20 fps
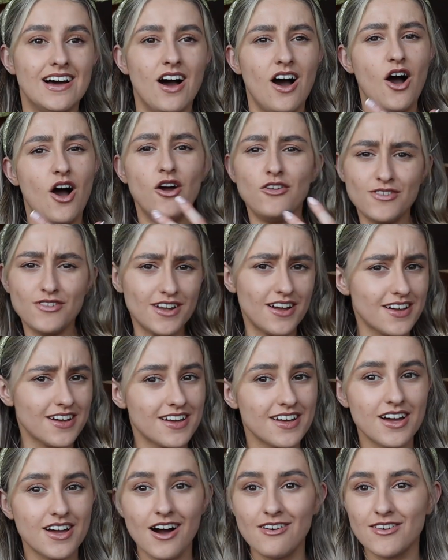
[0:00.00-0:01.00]
hopefully I
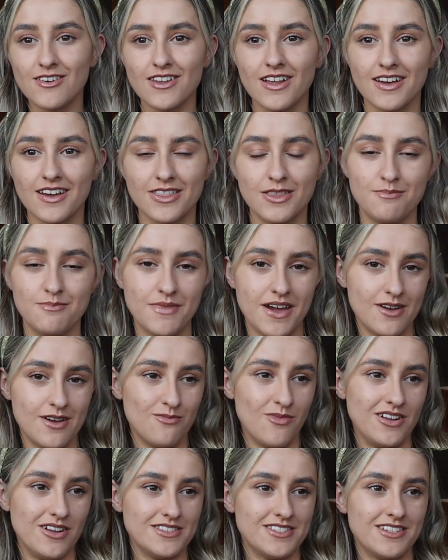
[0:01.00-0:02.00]
can cover like the main
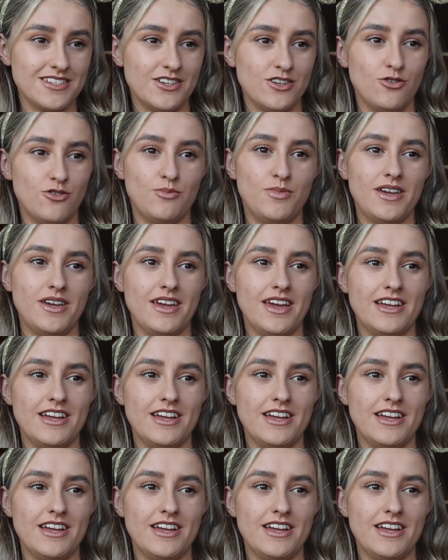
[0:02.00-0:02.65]
ones that you'll be